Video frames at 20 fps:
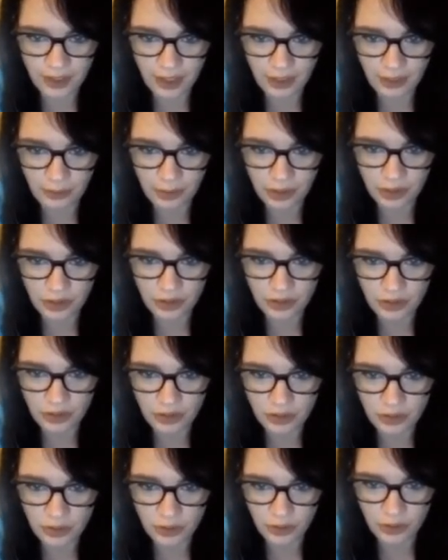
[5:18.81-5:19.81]
Animation
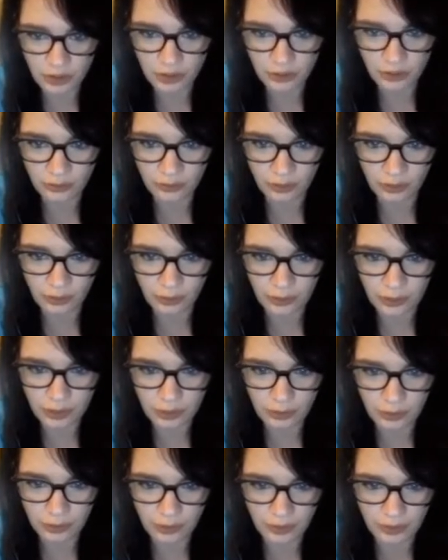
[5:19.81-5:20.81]
Studios film to
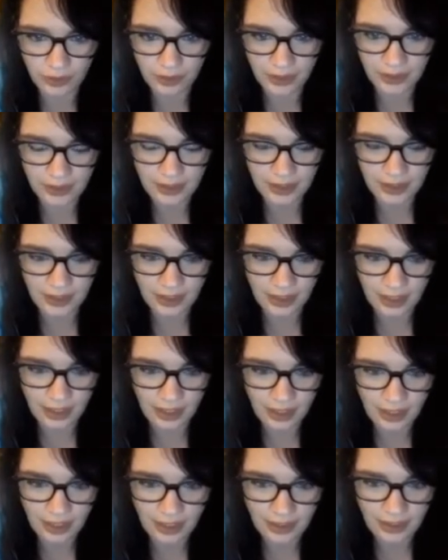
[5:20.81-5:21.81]
be released in
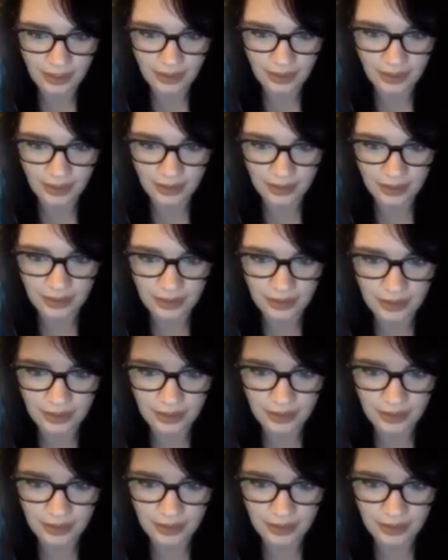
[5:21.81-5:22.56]
the 90s?